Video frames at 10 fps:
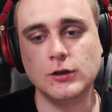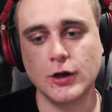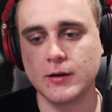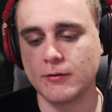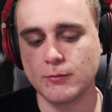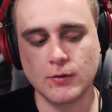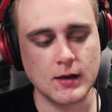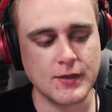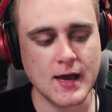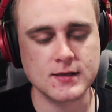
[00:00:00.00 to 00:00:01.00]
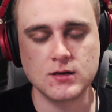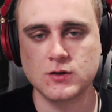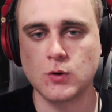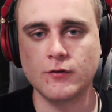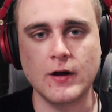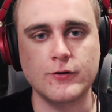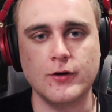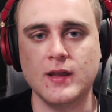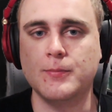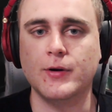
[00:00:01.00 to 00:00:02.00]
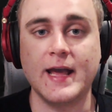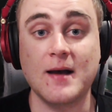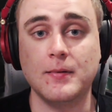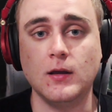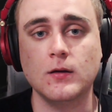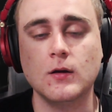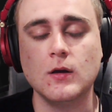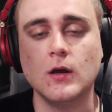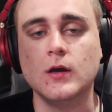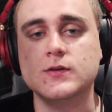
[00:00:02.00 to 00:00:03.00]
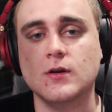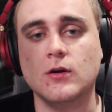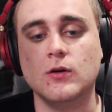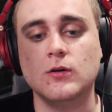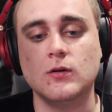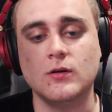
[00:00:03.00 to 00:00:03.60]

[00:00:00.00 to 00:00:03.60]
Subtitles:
1,000 to 1,200, and they're pretty happy. So